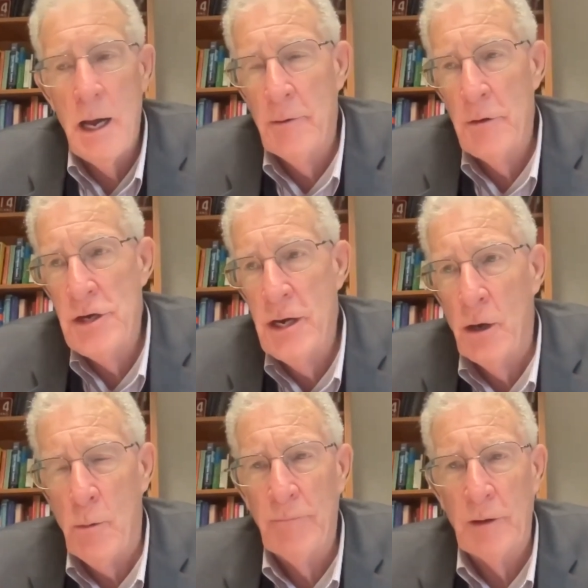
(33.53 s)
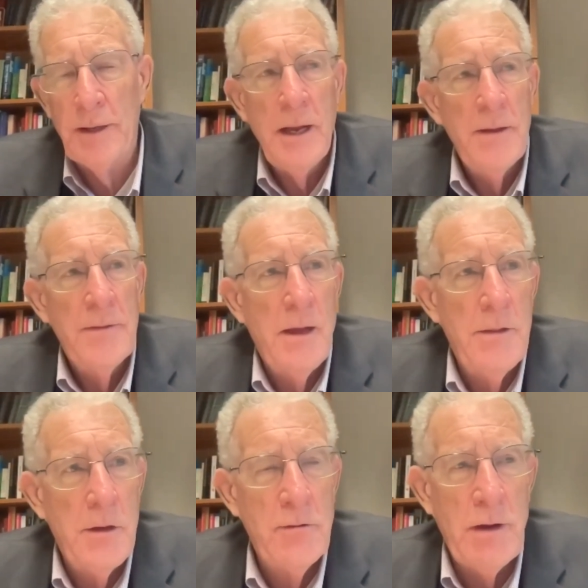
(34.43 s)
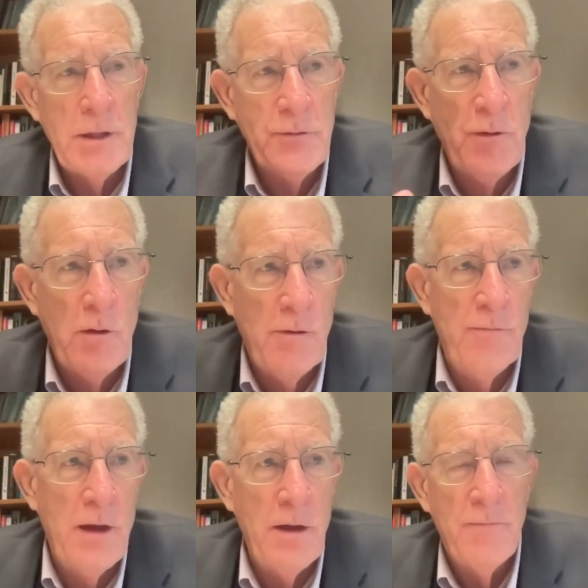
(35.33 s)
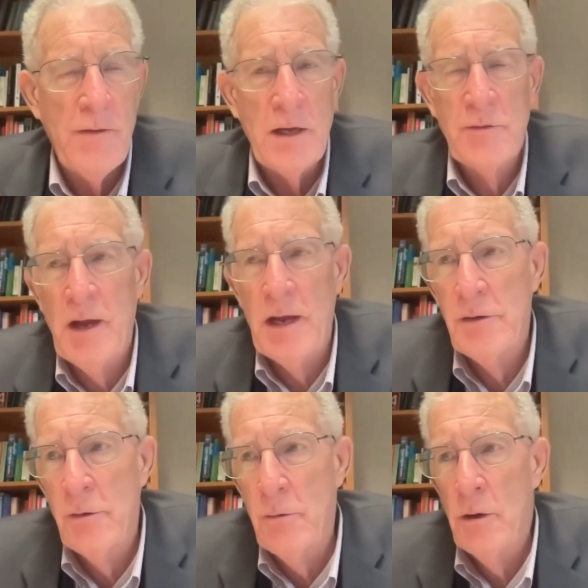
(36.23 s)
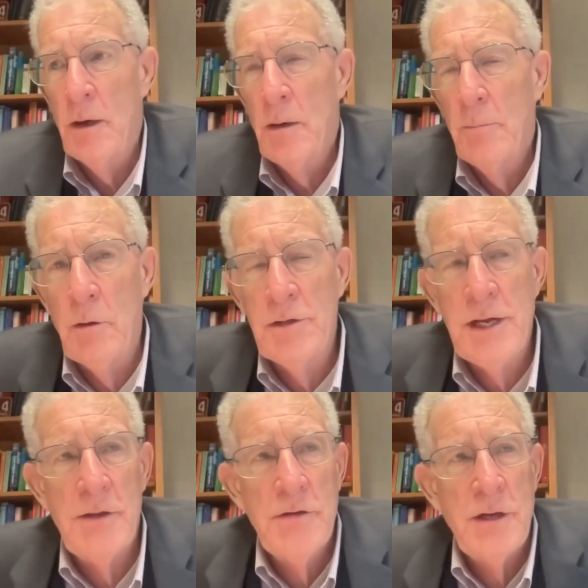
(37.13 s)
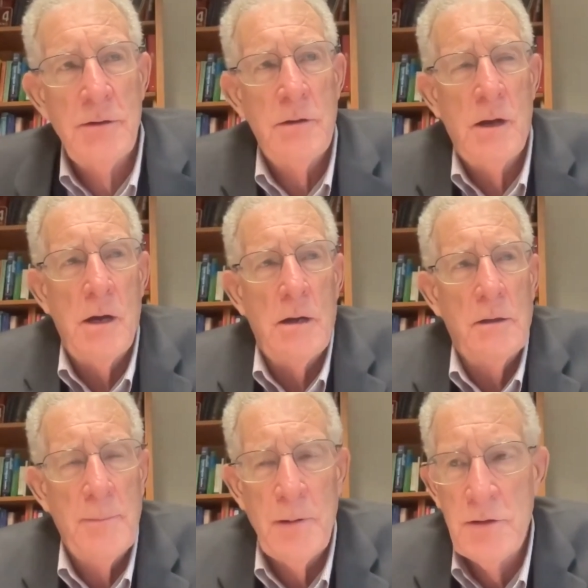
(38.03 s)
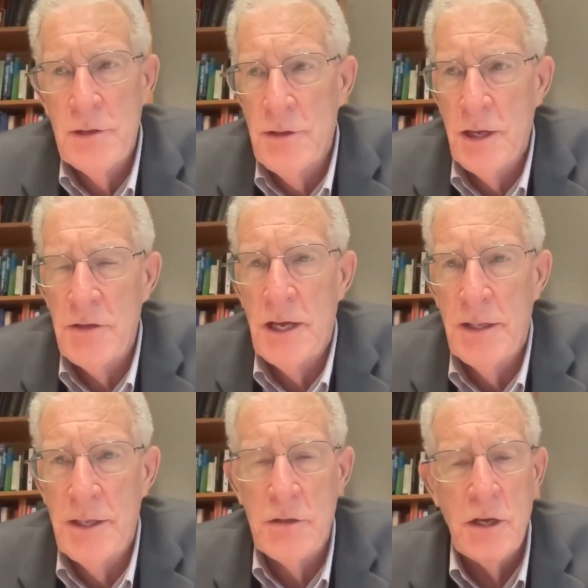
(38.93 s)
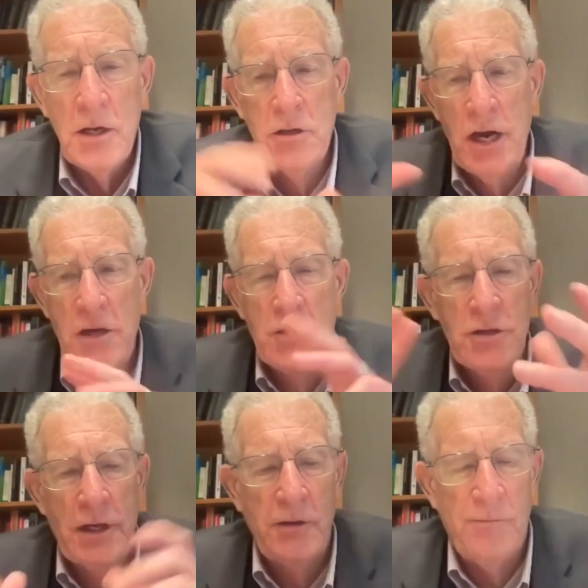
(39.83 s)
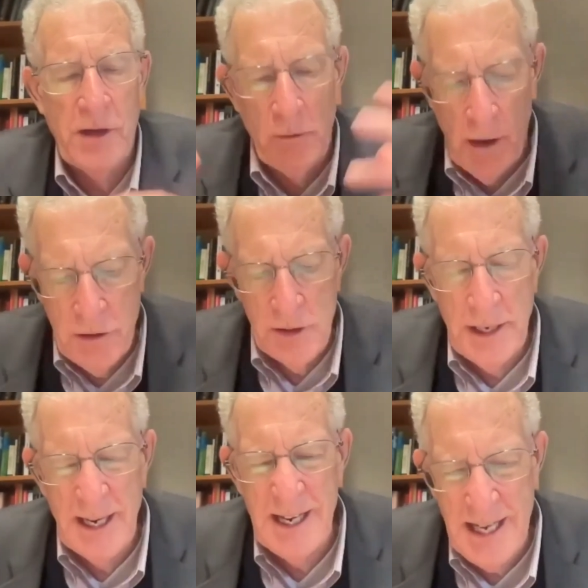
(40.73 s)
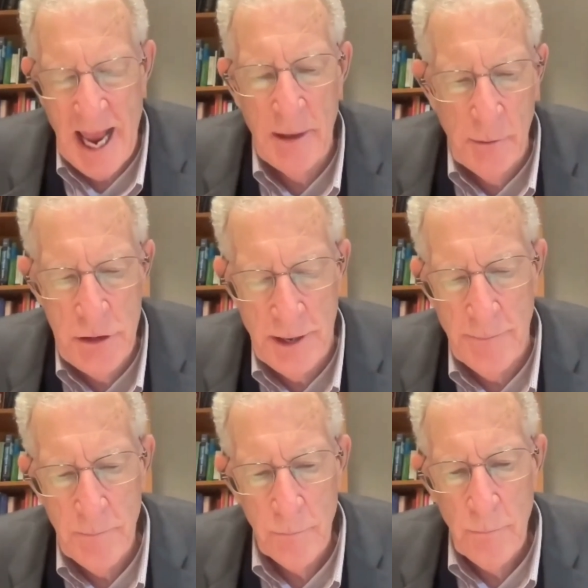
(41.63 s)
energy equivalent. The transfer of the phosphate to proteins and lipids and things like this changes the configuration. It is energy.